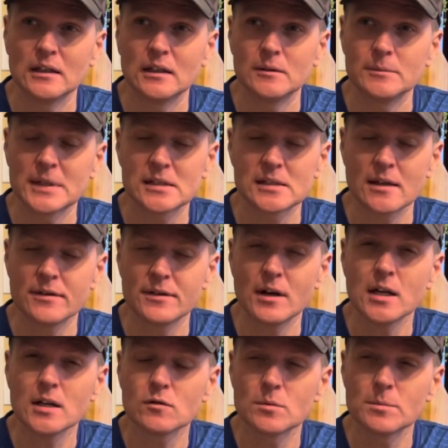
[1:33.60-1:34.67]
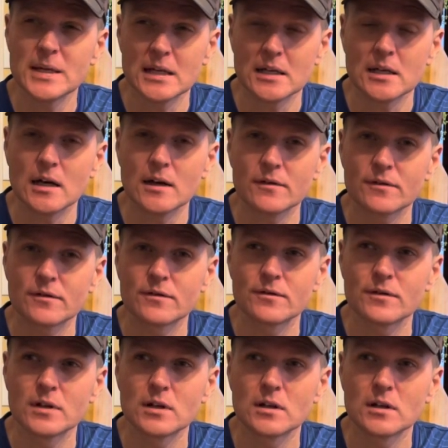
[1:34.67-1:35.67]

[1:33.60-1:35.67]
because I thought it would be enough.